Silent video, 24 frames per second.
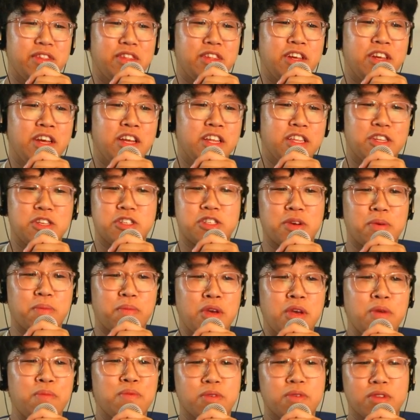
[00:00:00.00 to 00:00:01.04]
There's some
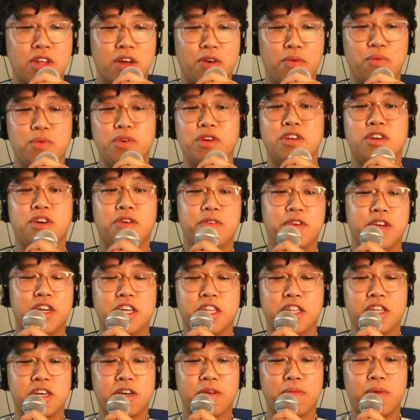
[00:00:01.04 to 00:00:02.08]
people that we know
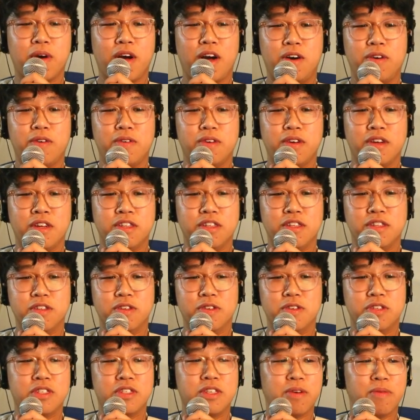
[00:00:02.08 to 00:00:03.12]
nothing about, and then
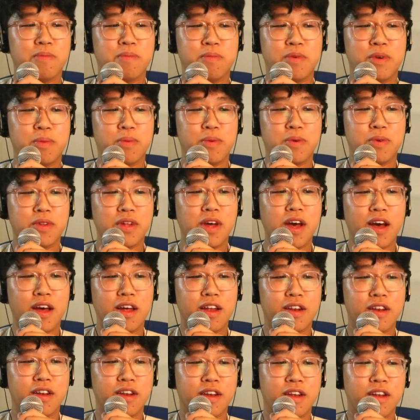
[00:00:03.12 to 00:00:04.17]
there's some people that
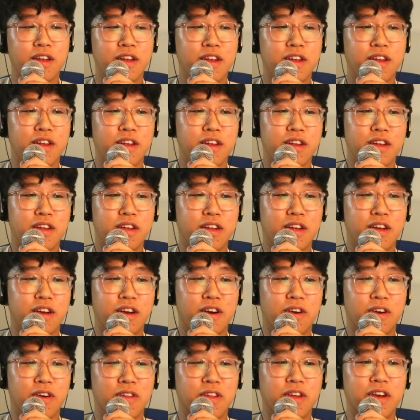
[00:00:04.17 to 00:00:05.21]

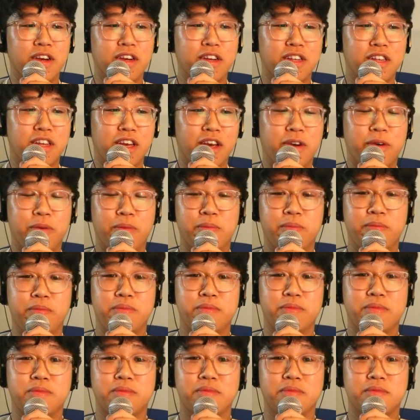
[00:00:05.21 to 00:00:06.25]
are like, damn,
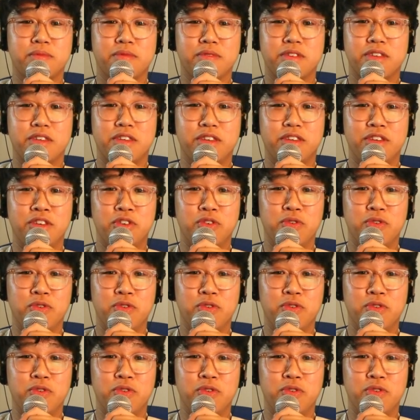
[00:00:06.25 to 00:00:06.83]
you